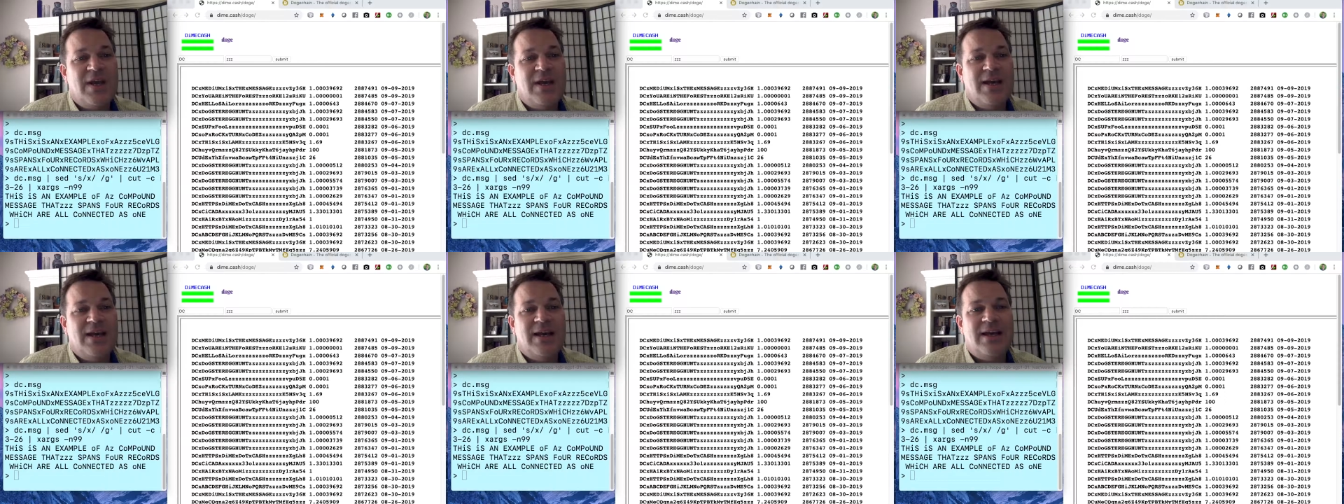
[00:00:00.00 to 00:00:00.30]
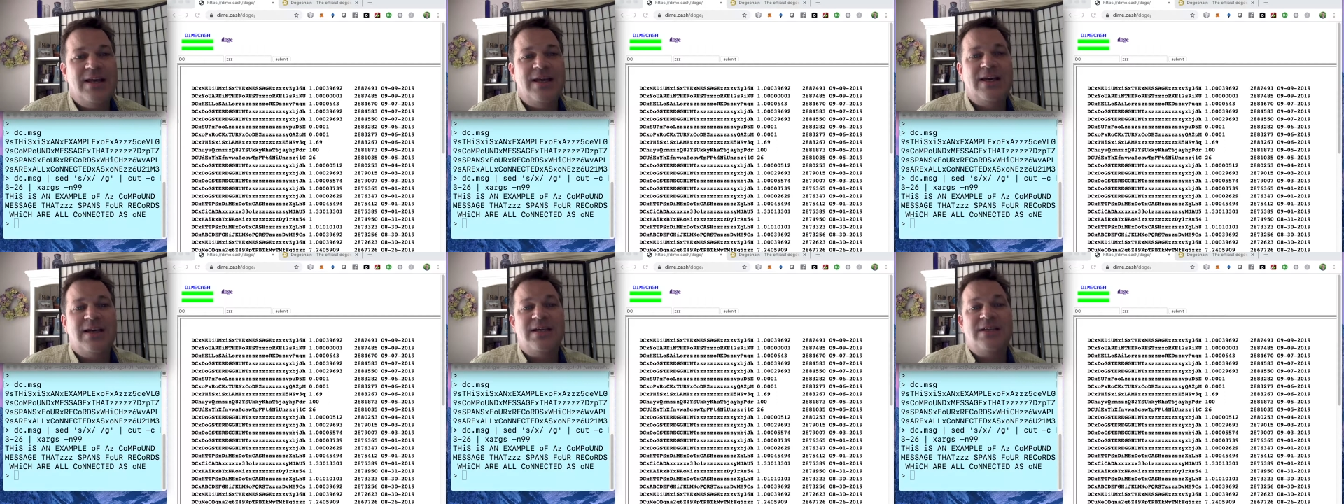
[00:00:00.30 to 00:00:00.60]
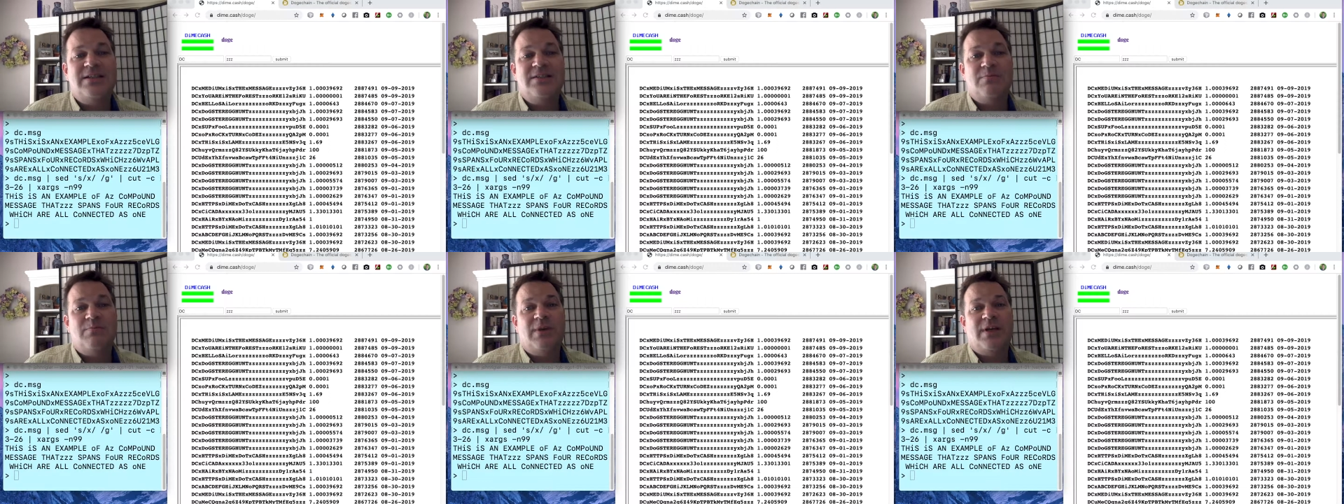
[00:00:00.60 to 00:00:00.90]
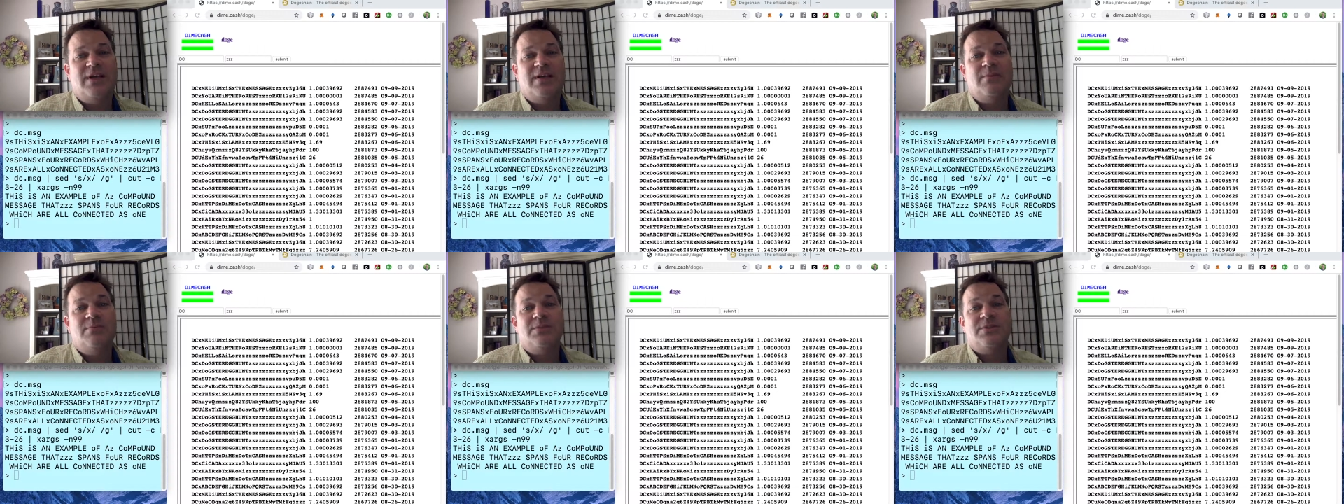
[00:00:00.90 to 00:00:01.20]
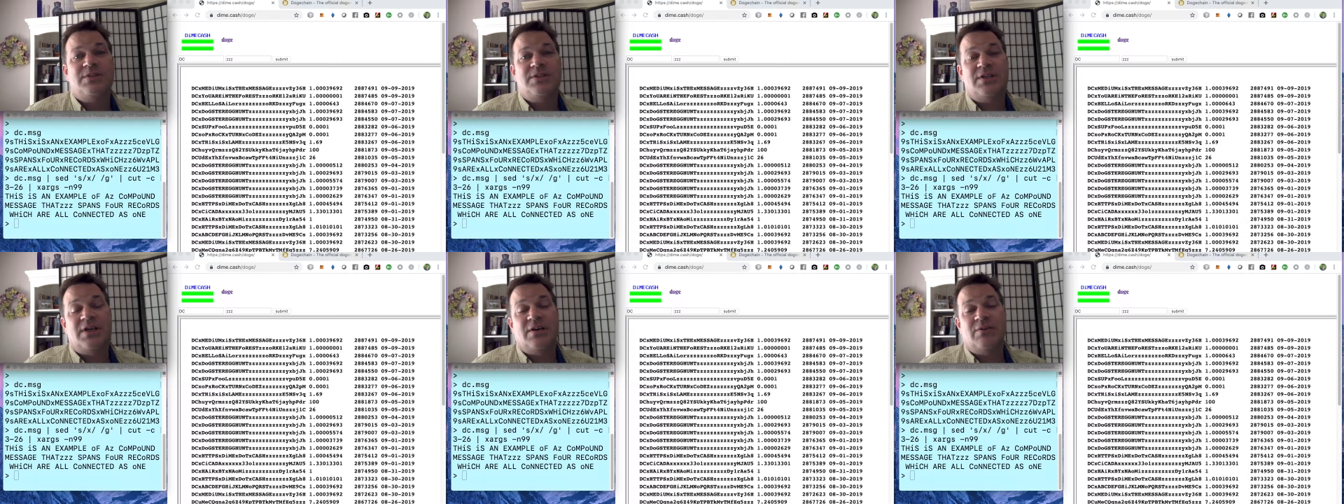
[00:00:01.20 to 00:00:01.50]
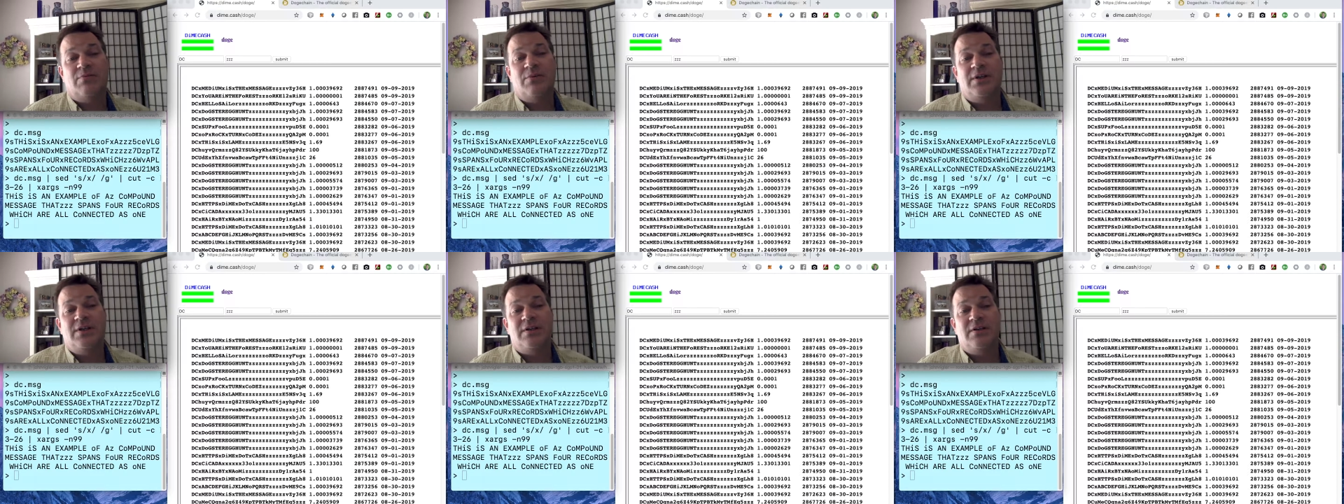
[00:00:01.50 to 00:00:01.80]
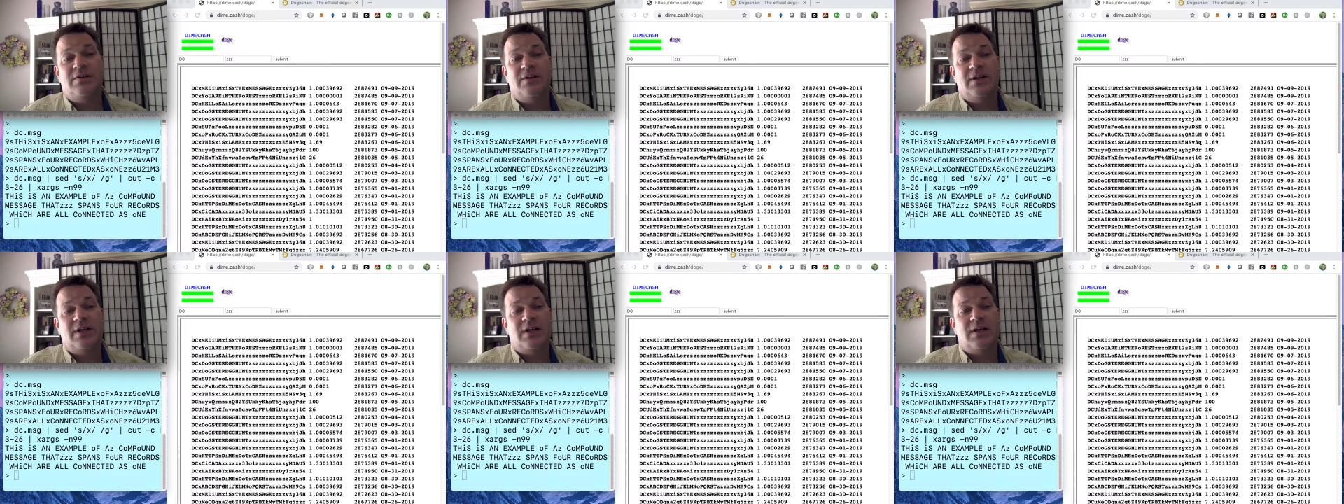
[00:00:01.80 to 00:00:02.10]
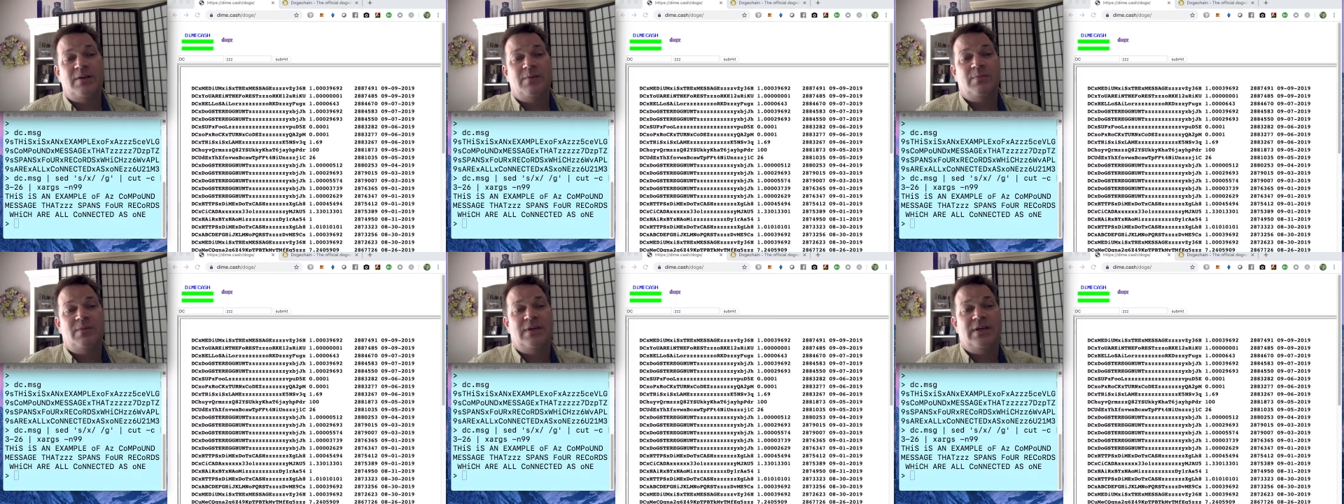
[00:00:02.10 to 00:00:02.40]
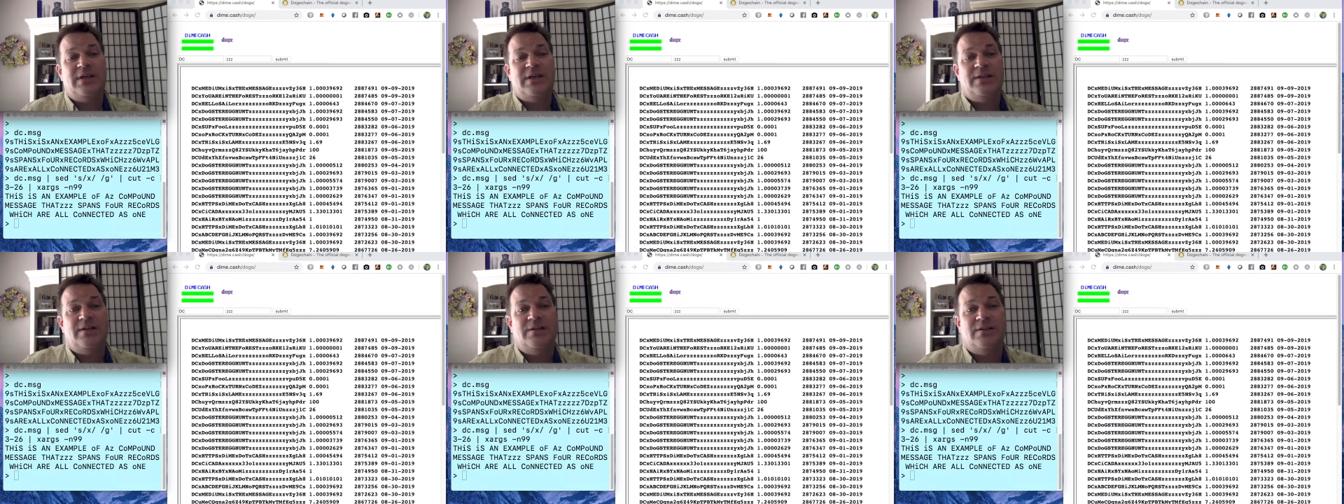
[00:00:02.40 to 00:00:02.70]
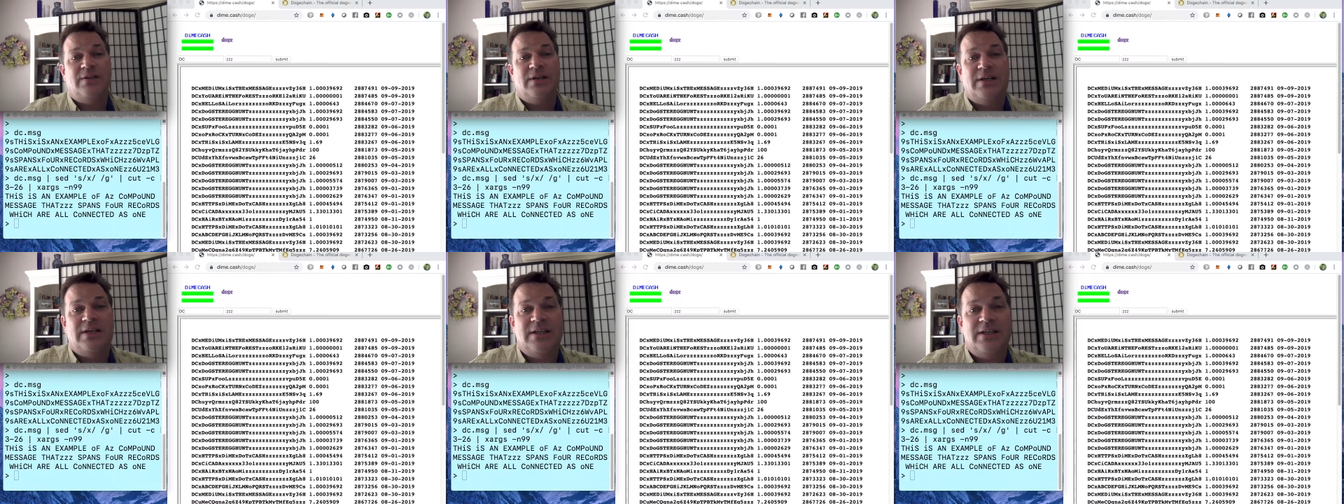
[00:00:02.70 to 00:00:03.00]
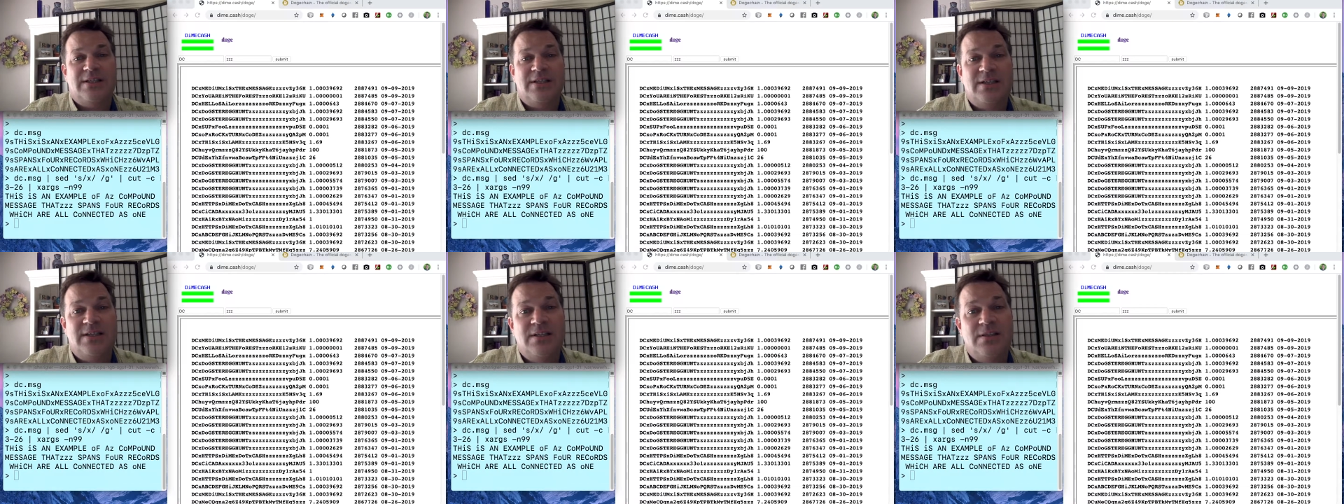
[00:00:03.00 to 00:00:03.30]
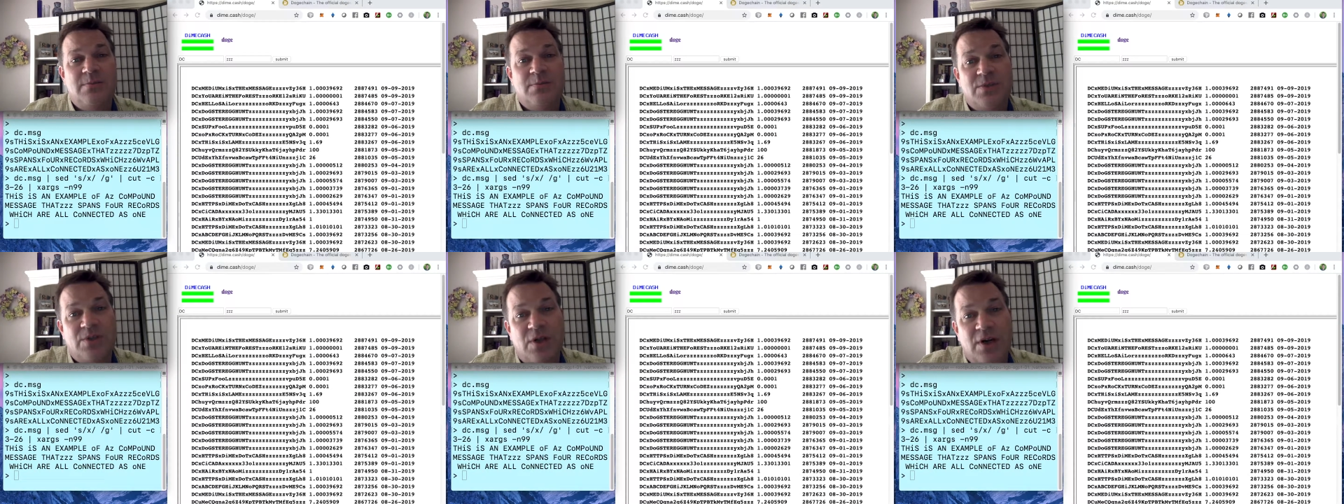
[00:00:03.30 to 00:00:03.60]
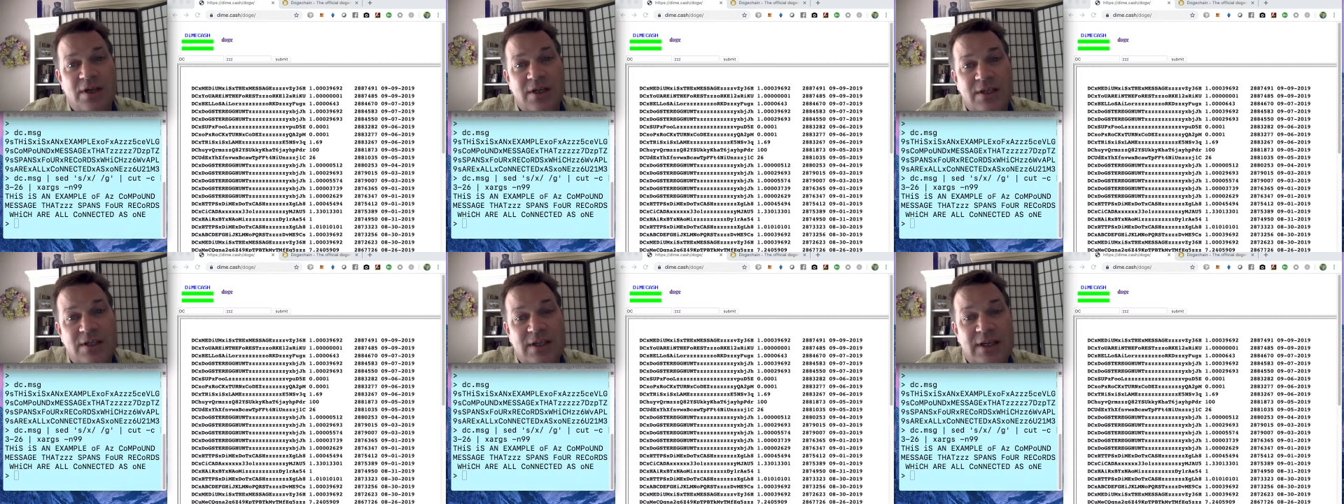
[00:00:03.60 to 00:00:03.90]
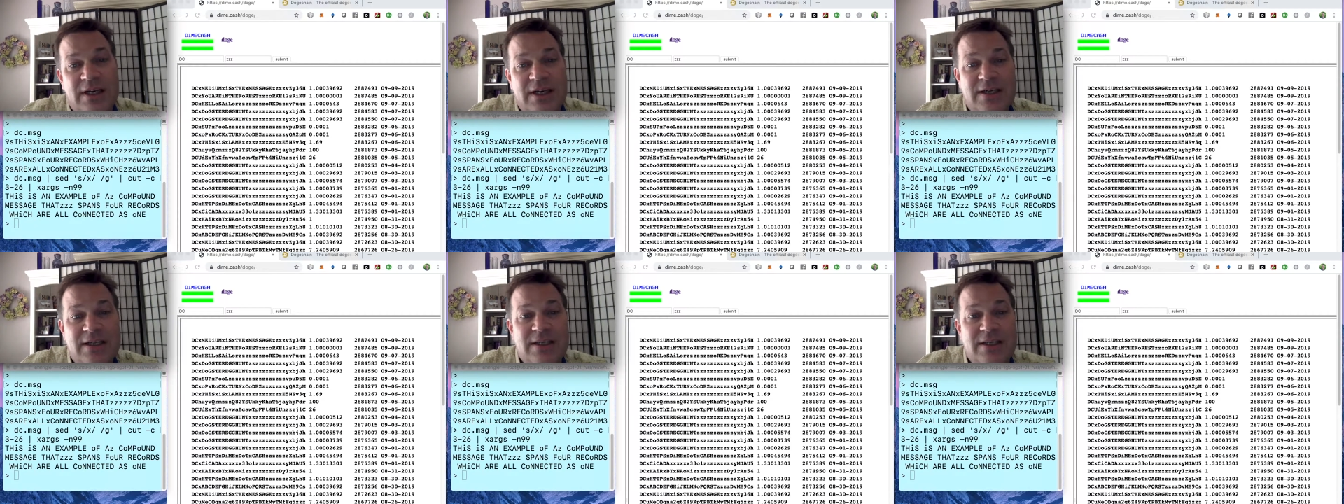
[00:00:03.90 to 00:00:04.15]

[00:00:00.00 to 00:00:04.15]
Hey guys, my name is John Rigler and I'm a systems architect,